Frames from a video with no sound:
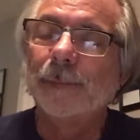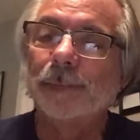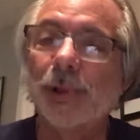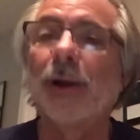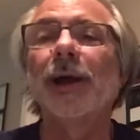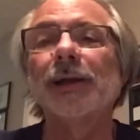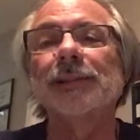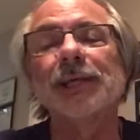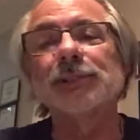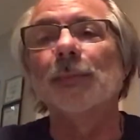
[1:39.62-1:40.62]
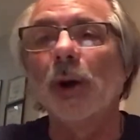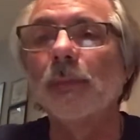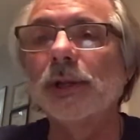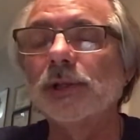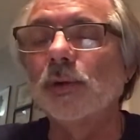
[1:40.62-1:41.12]
All right, that's A
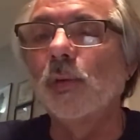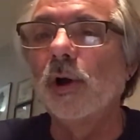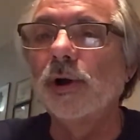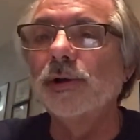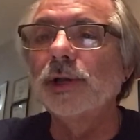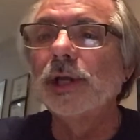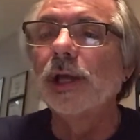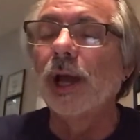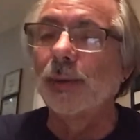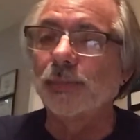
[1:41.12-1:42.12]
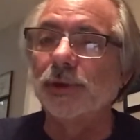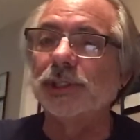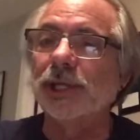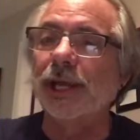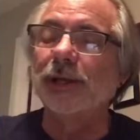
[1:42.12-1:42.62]
Moment in the Word. I
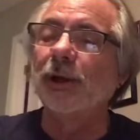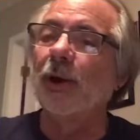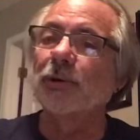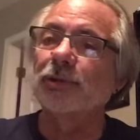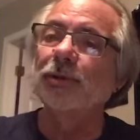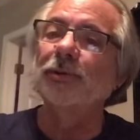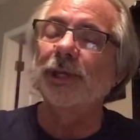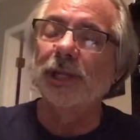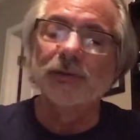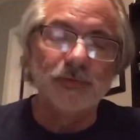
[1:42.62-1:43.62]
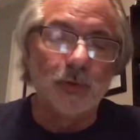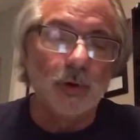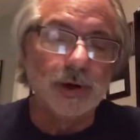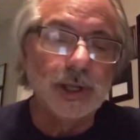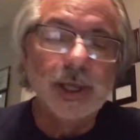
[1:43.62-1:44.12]
appreciate y'all tuning in
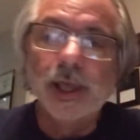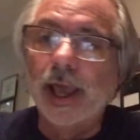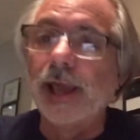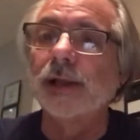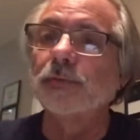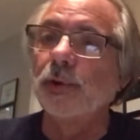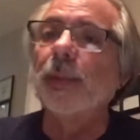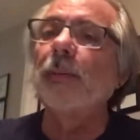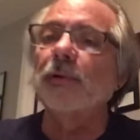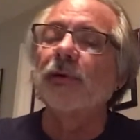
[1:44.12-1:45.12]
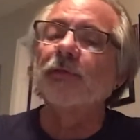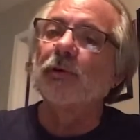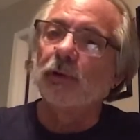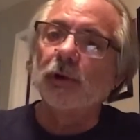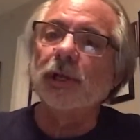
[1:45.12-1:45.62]
for it. And remember, if
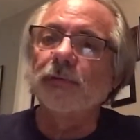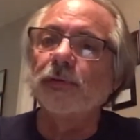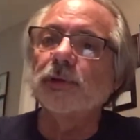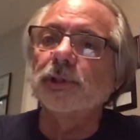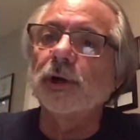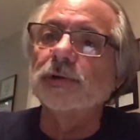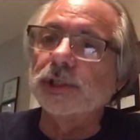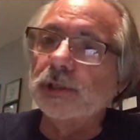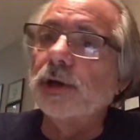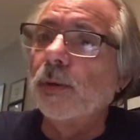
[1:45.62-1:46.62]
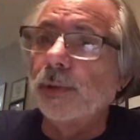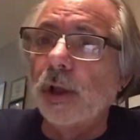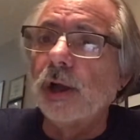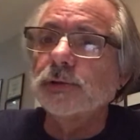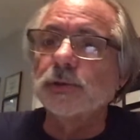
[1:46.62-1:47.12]
you're looking for a church and you don't
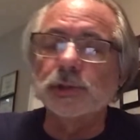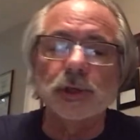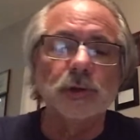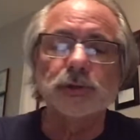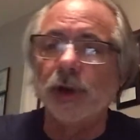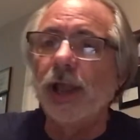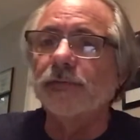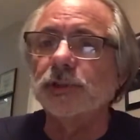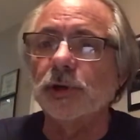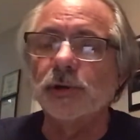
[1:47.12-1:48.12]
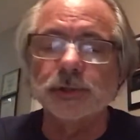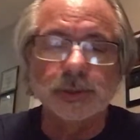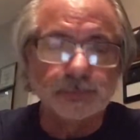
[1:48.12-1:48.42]
belong to a church or have a church,